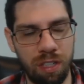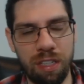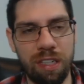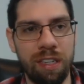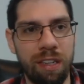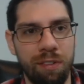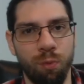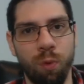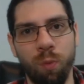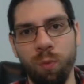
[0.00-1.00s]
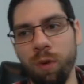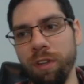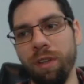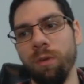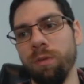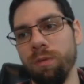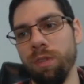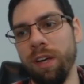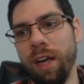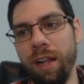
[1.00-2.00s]
And one of the
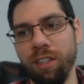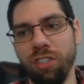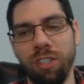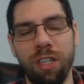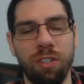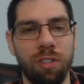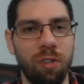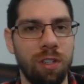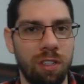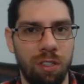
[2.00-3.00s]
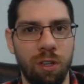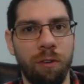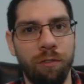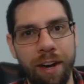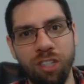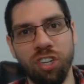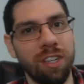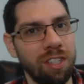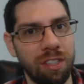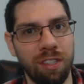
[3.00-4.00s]
analogies that they're doing is,
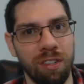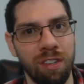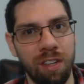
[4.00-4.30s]
franchising.